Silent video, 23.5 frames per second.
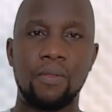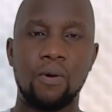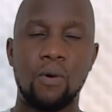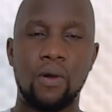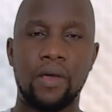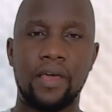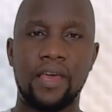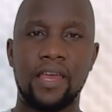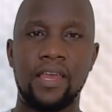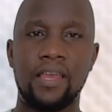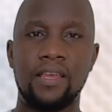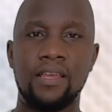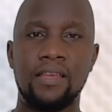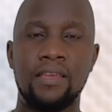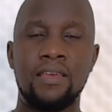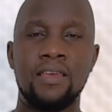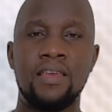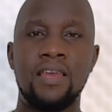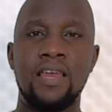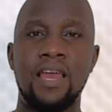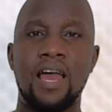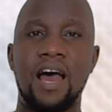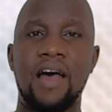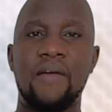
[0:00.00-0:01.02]
Okay,
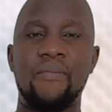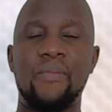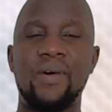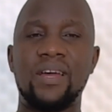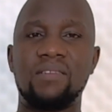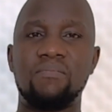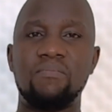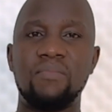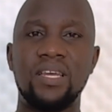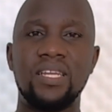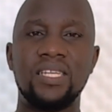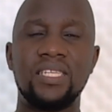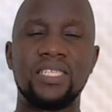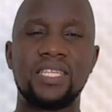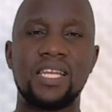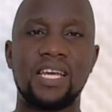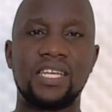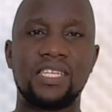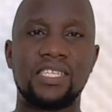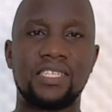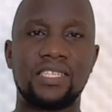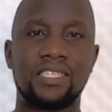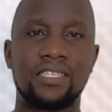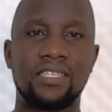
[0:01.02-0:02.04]
and that means
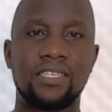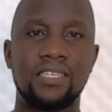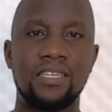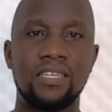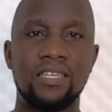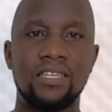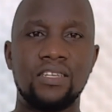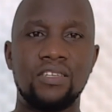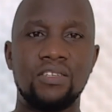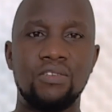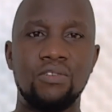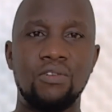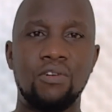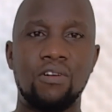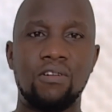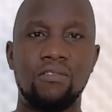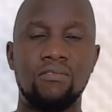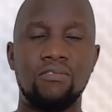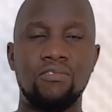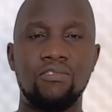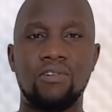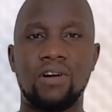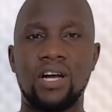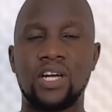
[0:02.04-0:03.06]
that
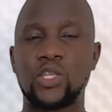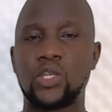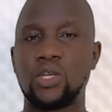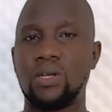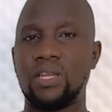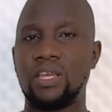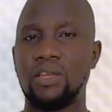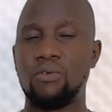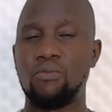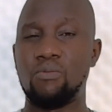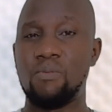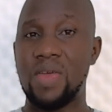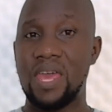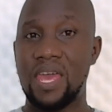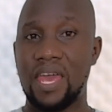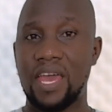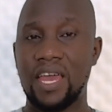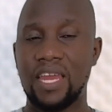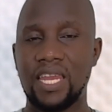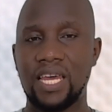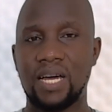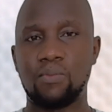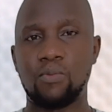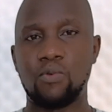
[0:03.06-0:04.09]
you actually may
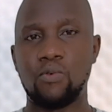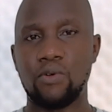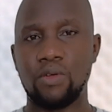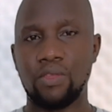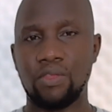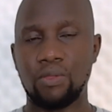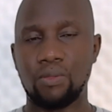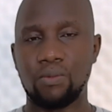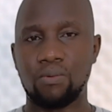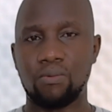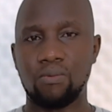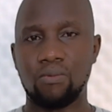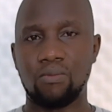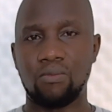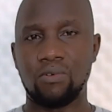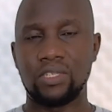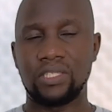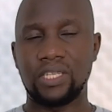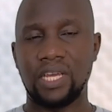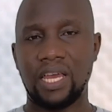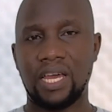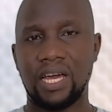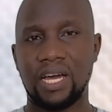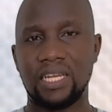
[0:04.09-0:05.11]
end up with
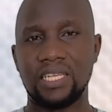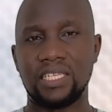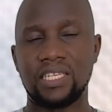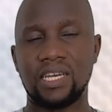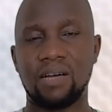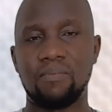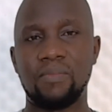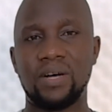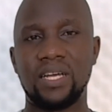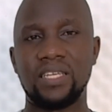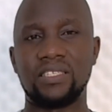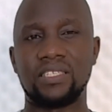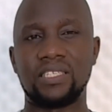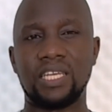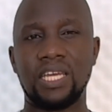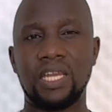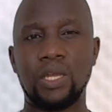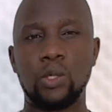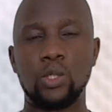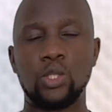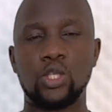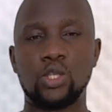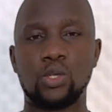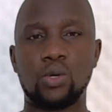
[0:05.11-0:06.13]
what I can term as
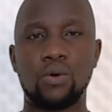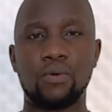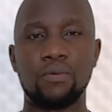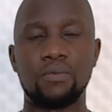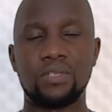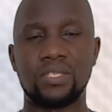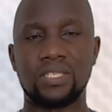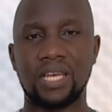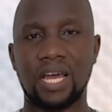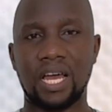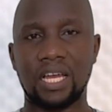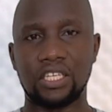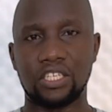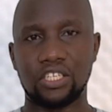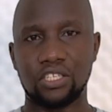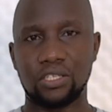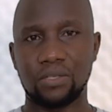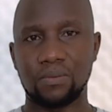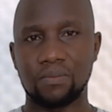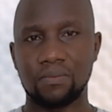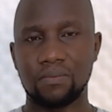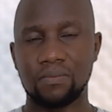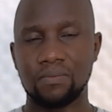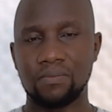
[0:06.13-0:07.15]
illogical
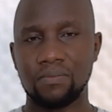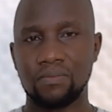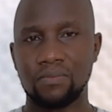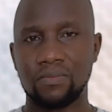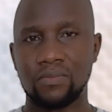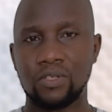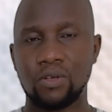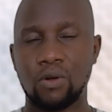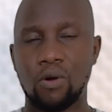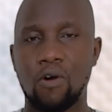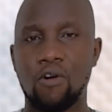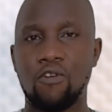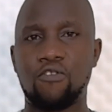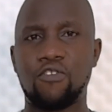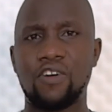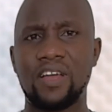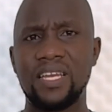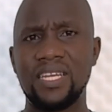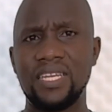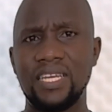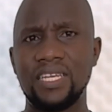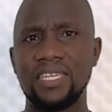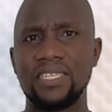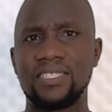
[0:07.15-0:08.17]
research, or
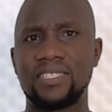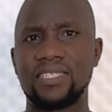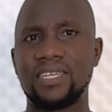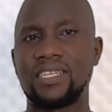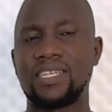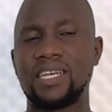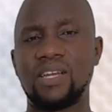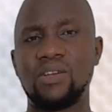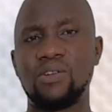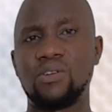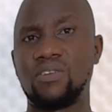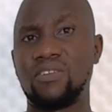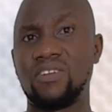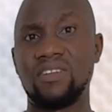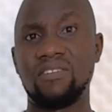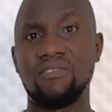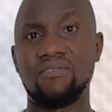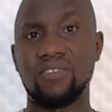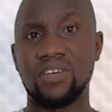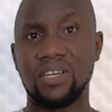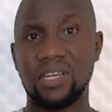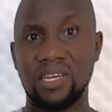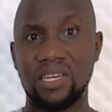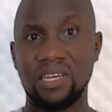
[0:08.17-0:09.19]
findings that are not really
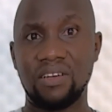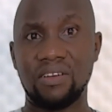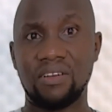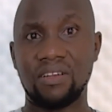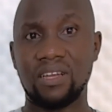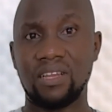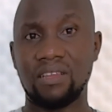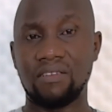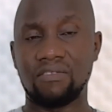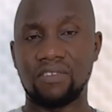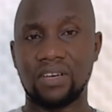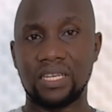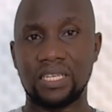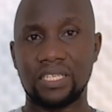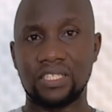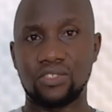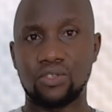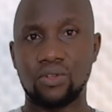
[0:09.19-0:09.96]
very relevant.